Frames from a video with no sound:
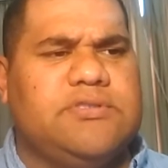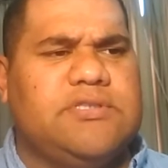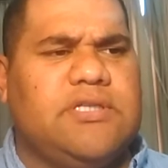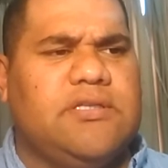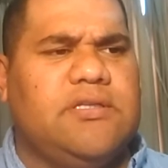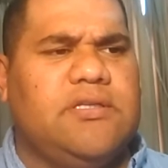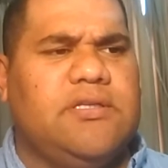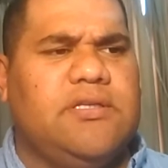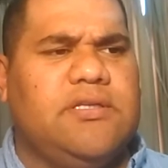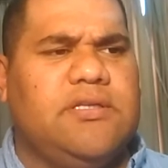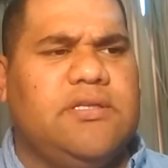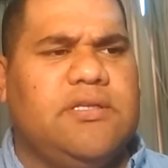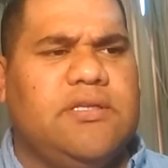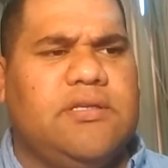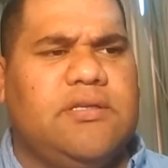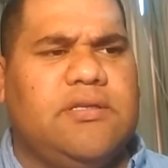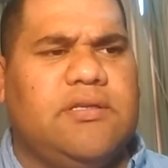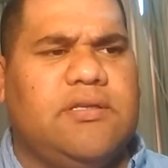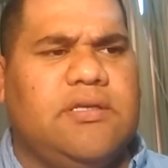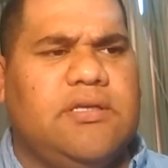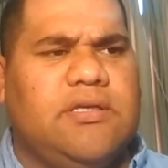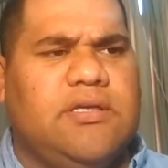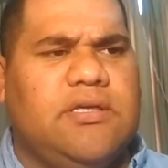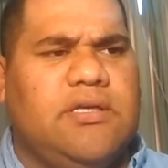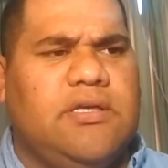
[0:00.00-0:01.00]
Sunderland,
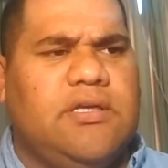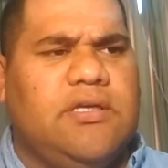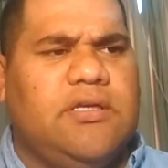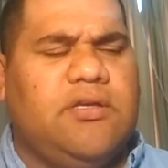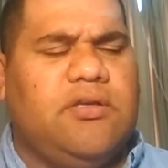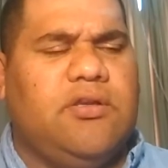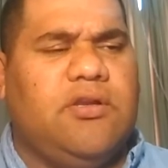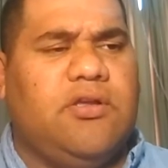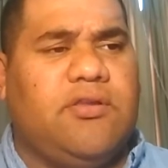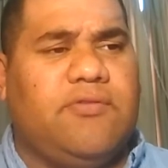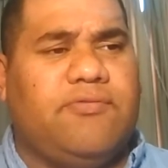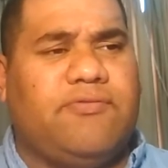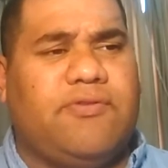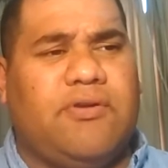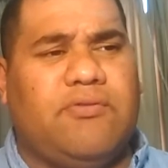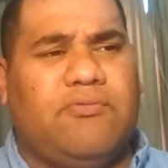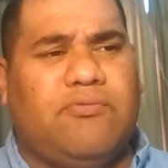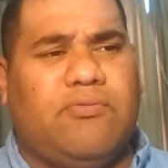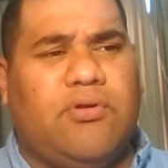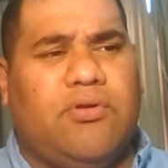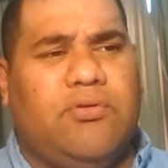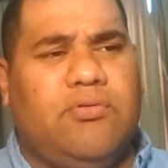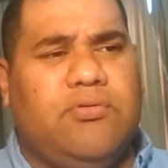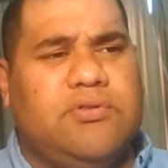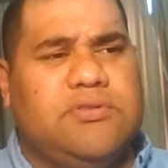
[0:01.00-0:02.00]
and the front
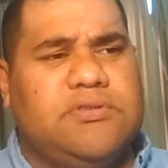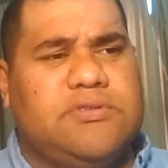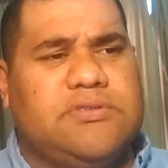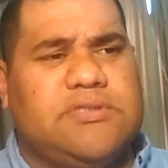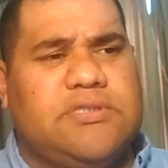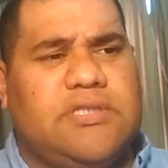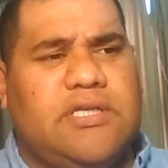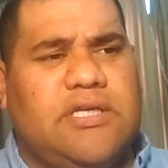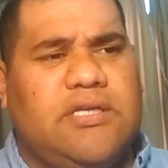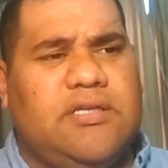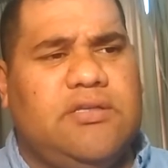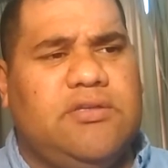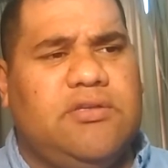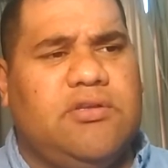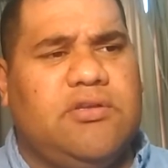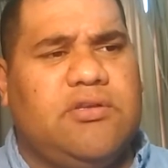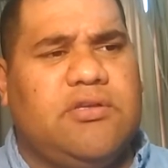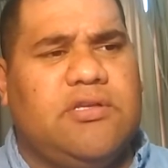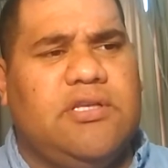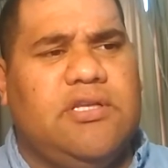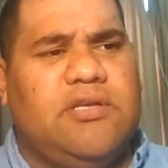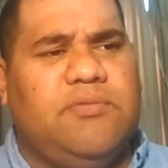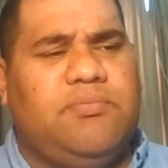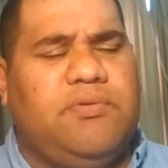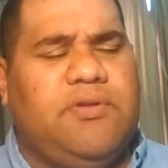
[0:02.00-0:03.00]
row is
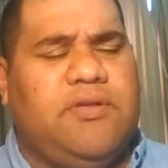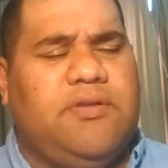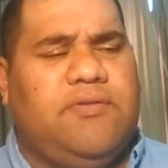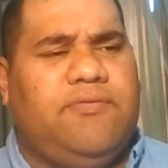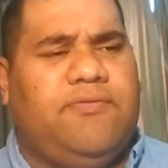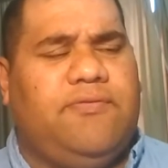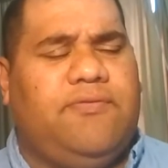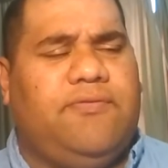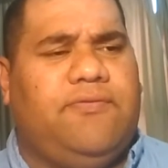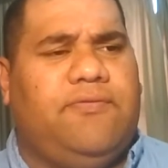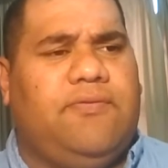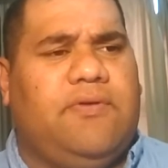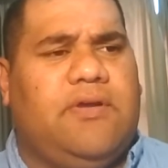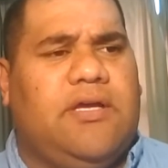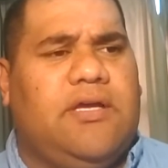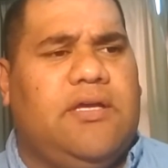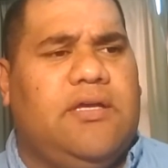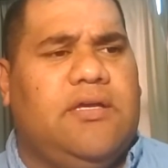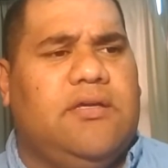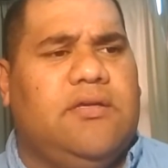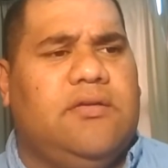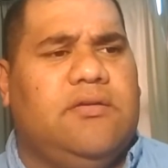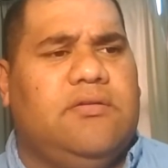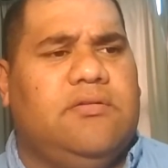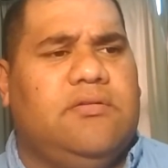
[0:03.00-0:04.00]
Kalepi,
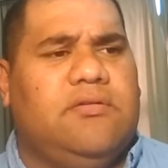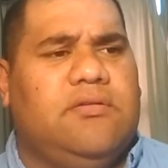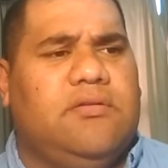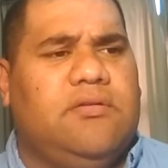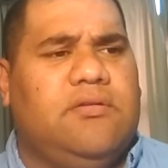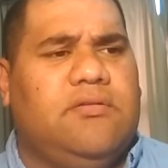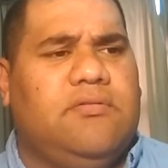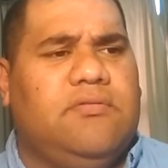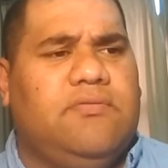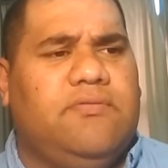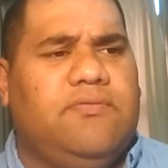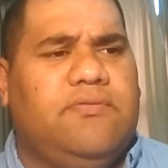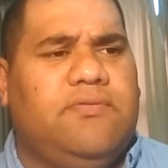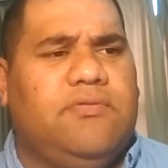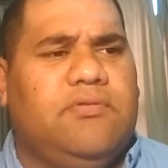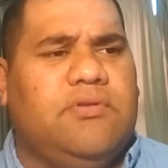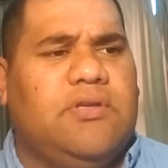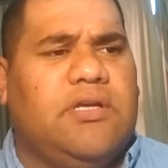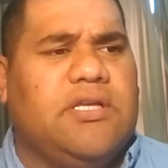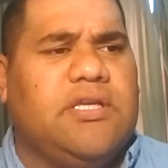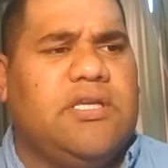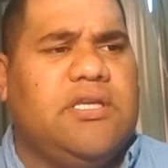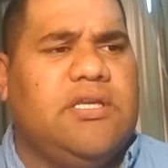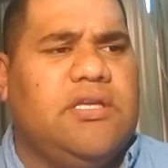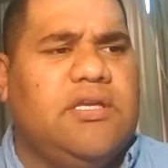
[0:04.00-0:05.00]

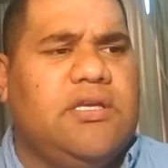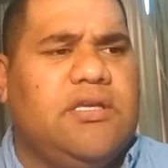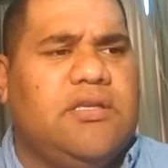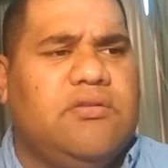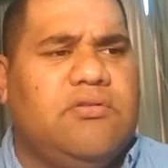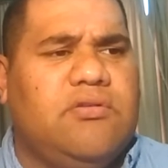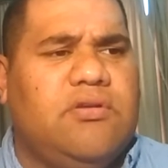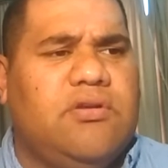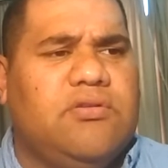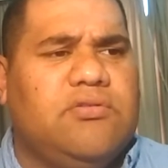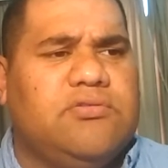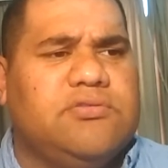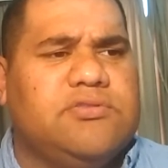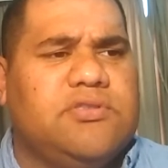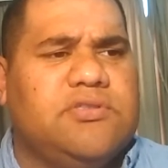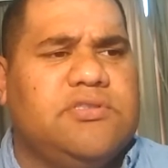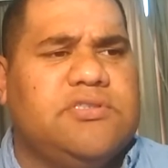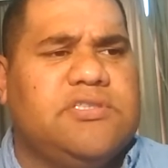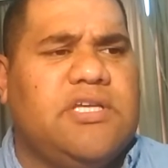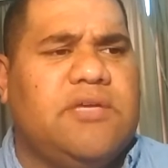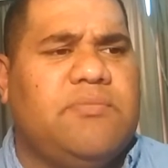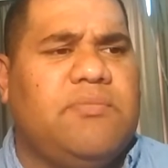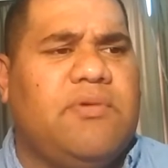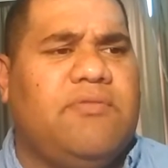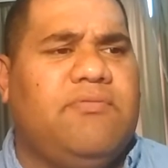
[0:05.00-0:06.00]
Funaki, and also
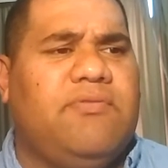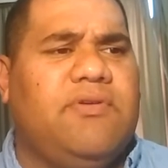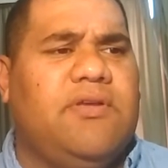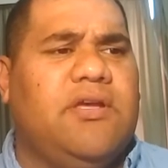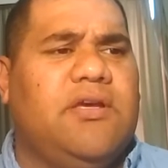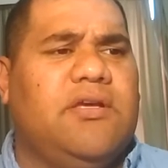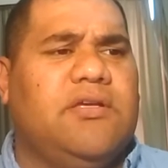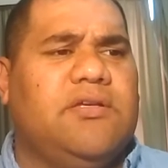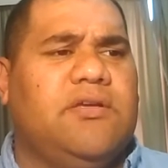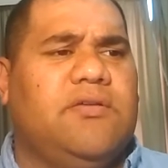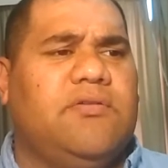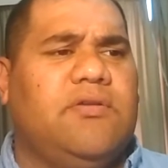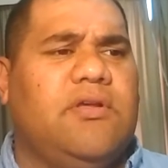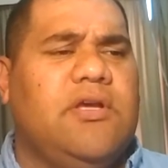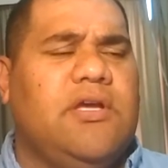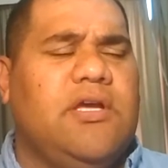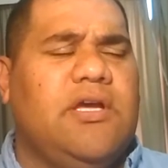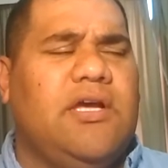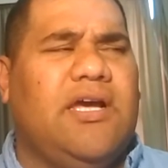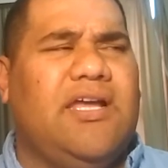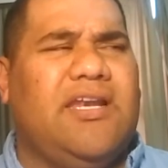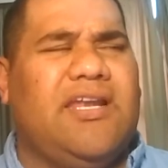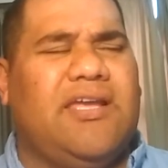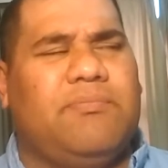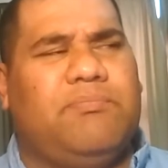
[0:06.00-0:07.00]
Sam Javier
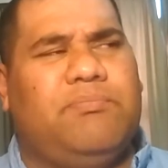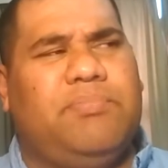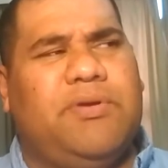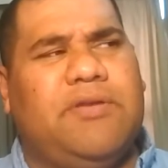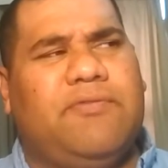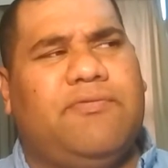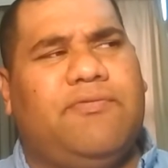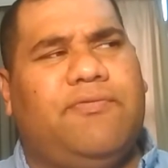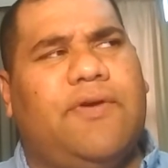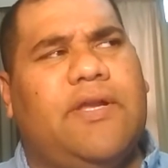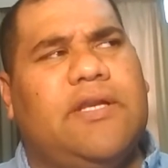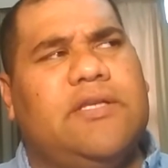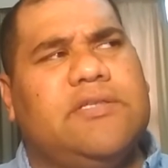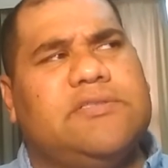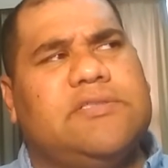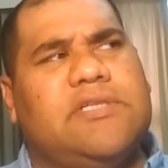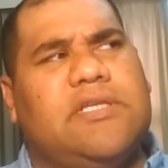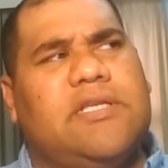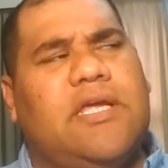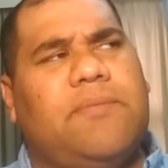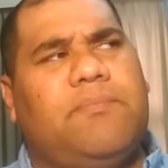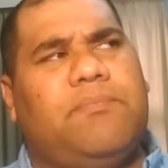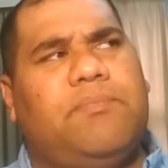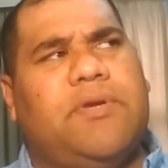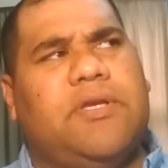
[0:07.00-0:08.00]
are like big fellas, are
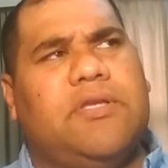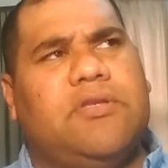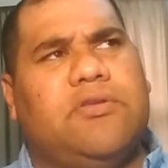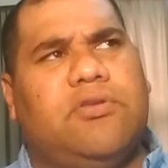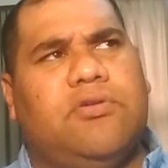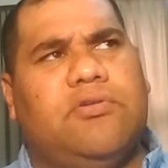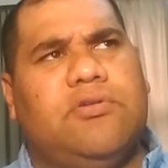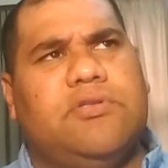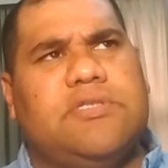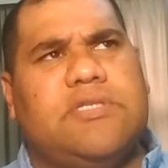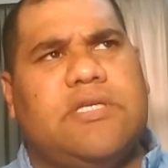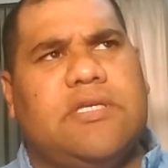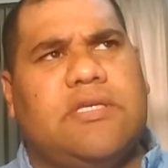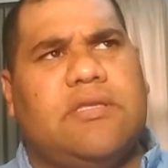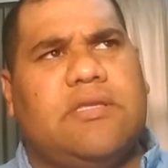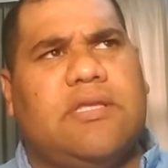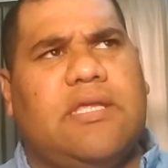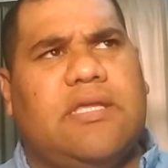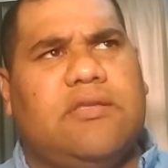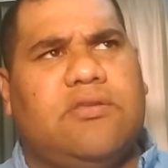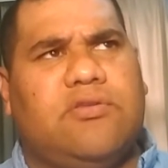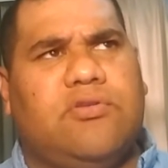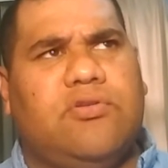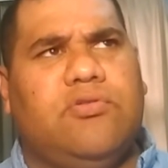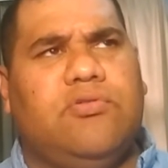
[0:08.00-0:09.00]
like big dudes
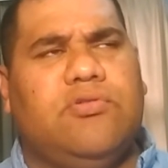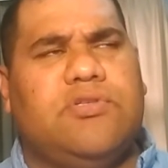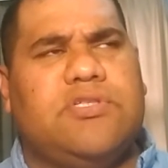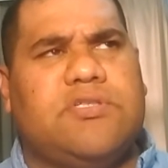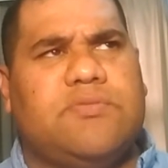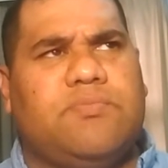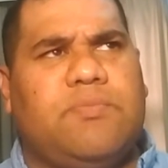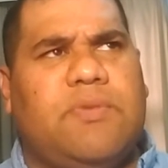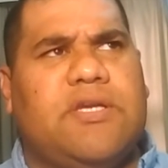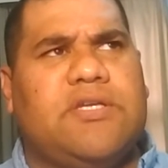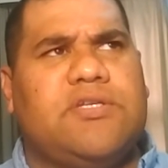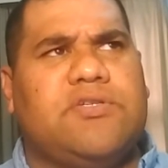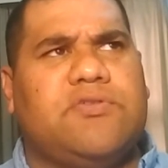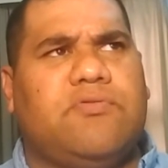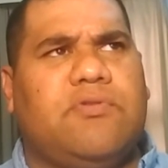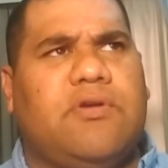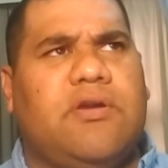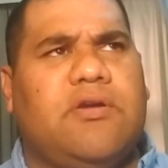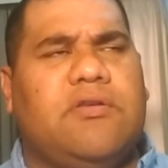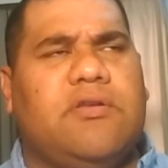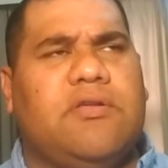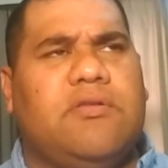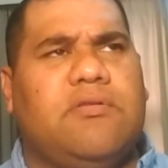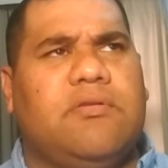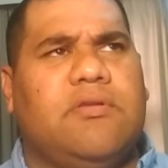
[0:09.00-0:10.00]
that do smash
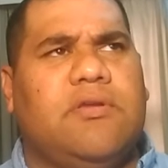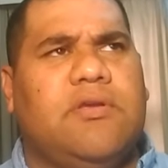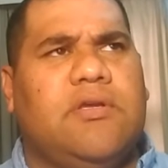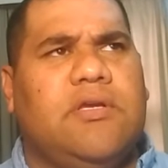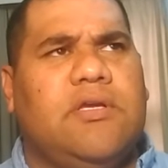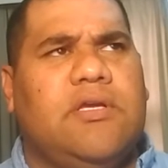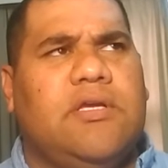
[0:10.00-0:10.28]
around and